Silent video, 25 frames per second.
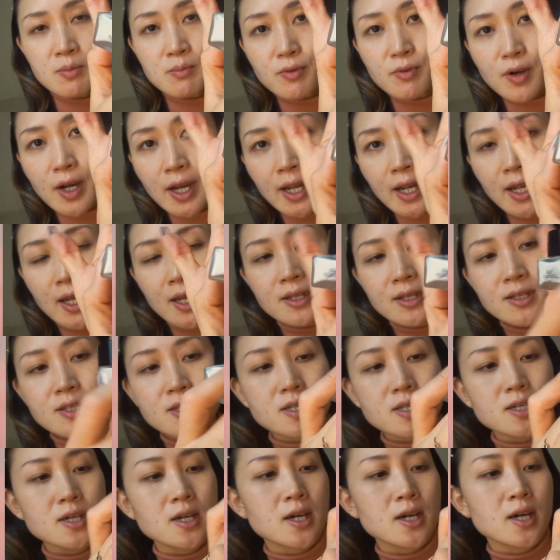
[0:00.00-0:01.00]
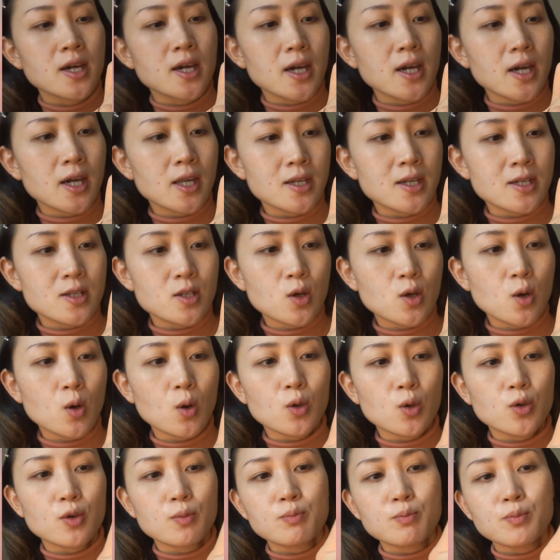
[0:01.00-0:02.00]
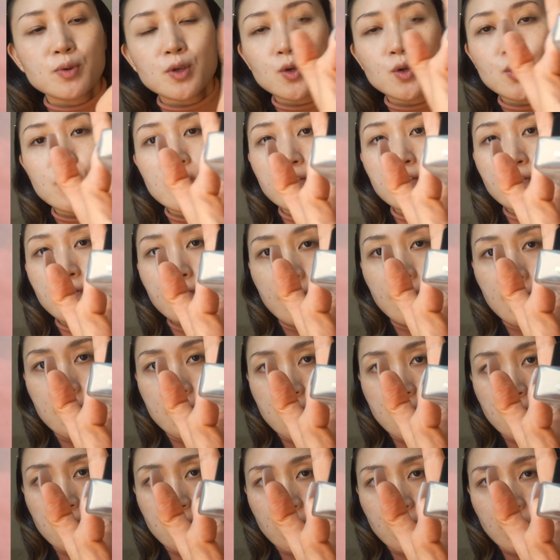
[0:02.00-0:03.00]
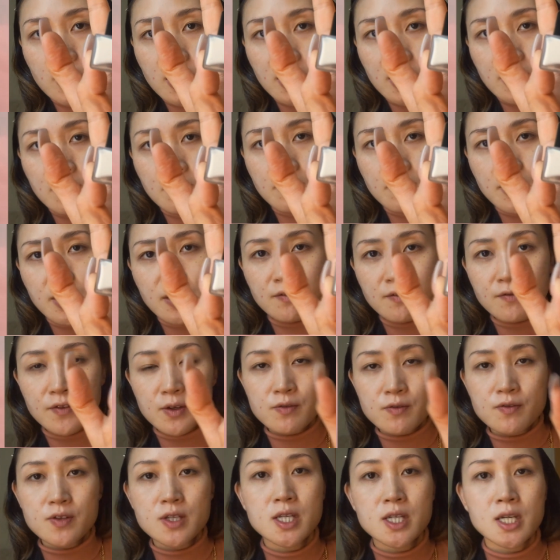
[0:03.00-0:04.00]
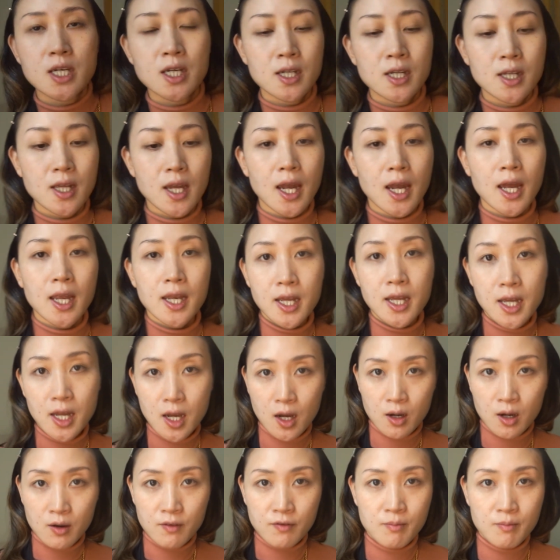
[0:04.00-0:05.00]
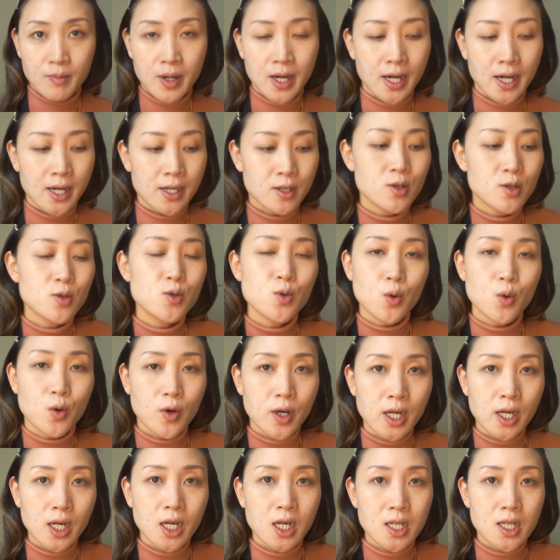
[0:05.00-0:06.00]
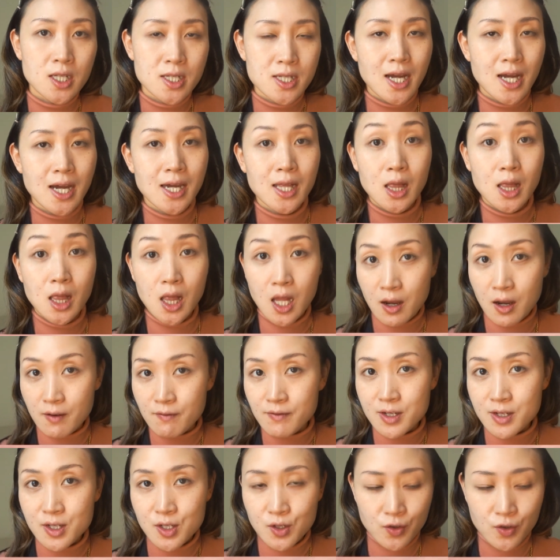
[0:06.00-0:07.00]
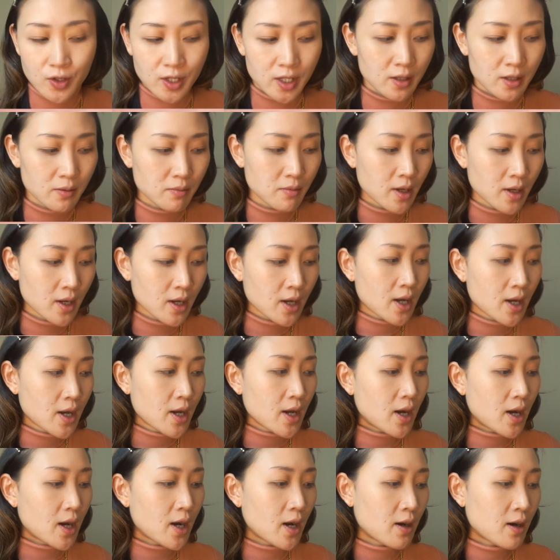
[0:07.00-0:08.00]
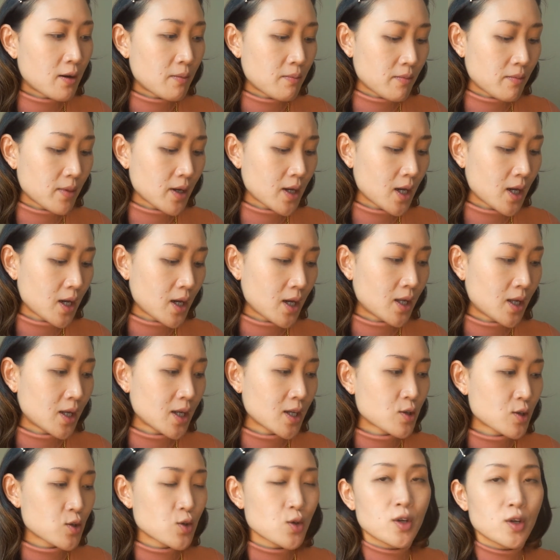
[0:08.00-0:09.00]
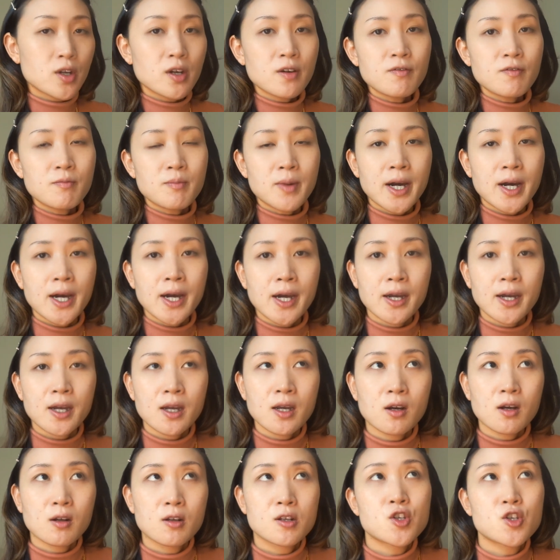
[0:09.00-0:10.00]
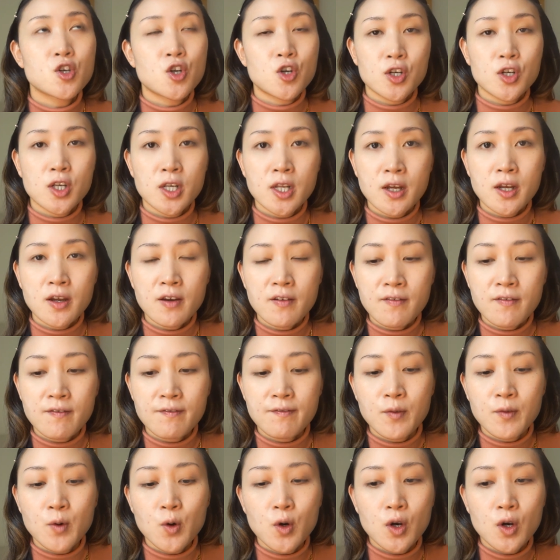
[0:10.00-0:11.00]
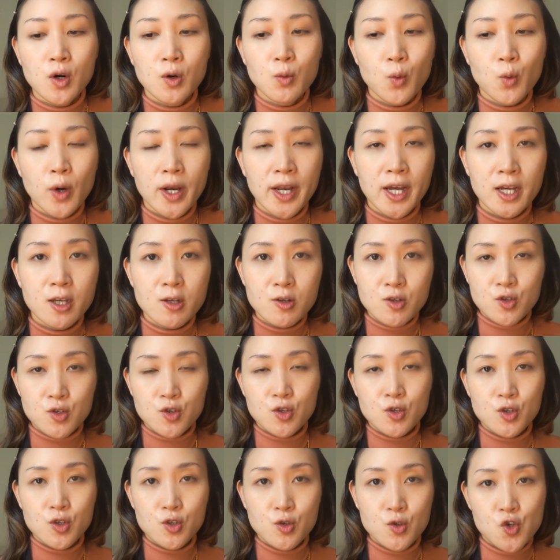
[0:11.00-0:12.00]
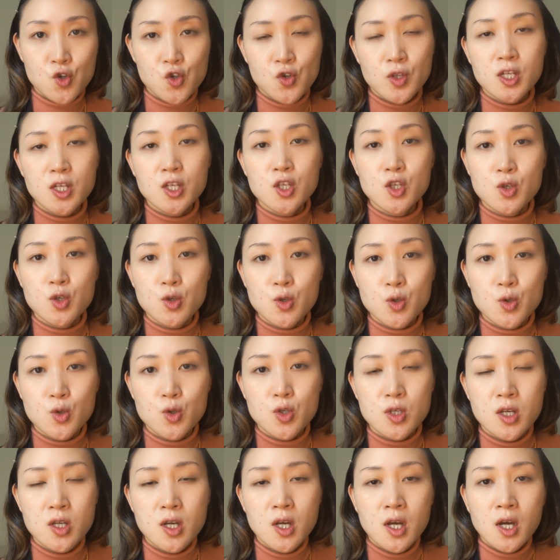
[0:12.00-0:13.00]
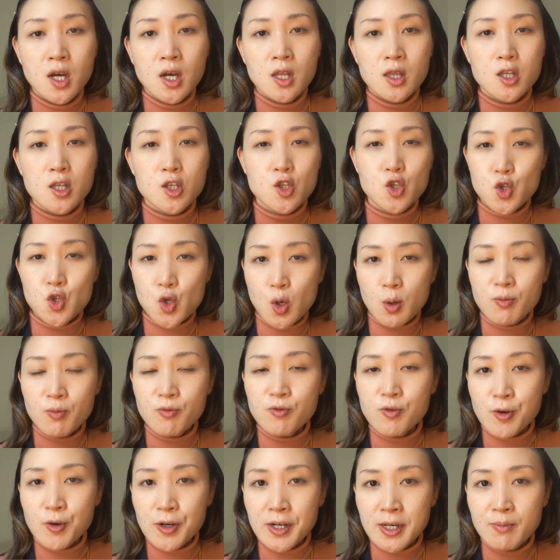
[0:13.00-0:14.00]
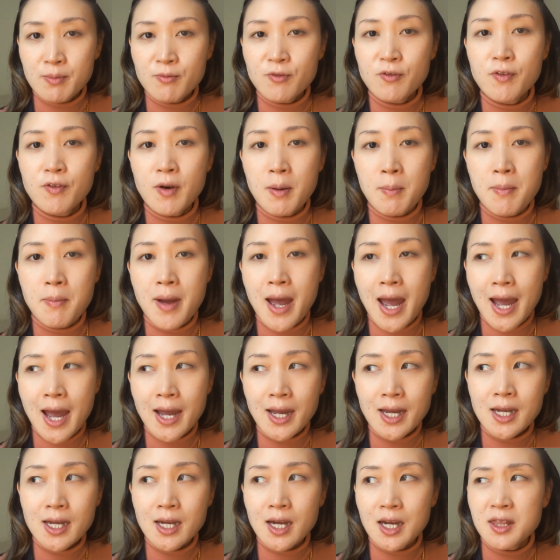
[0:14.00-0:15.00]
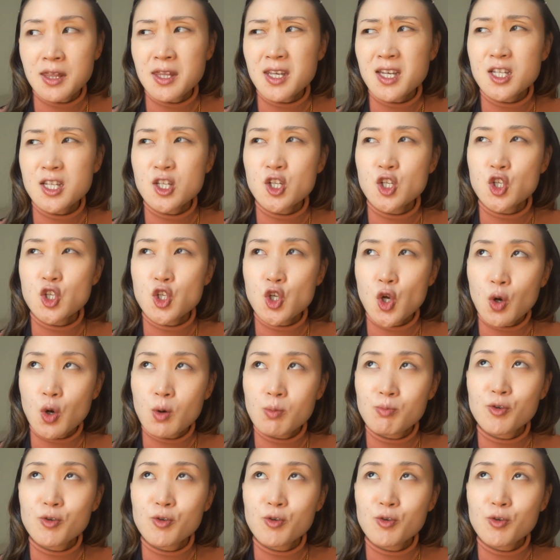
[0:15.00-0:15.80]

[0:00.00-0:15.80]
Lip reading: brand, and it's called Beauty Filter Cream. If you've seen any of my tutorials, I love this cream. And it's sort of my alternative for what I used to usually use the stove cream from MAC. I think it's stove